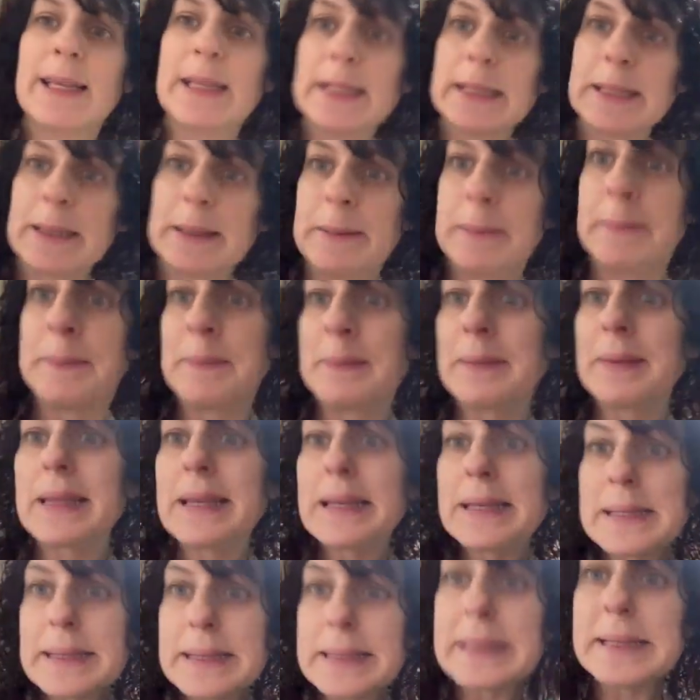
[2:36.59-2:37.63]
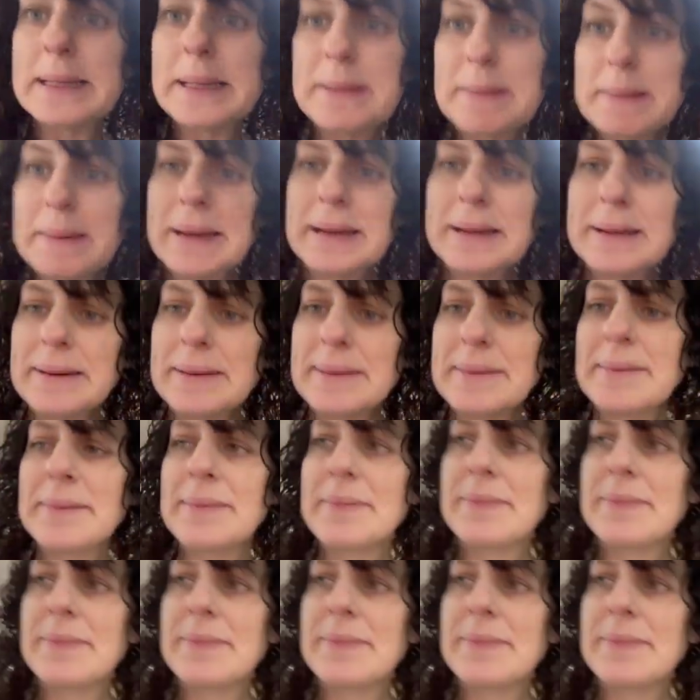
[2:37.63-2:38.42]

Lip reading: So, see you in a while.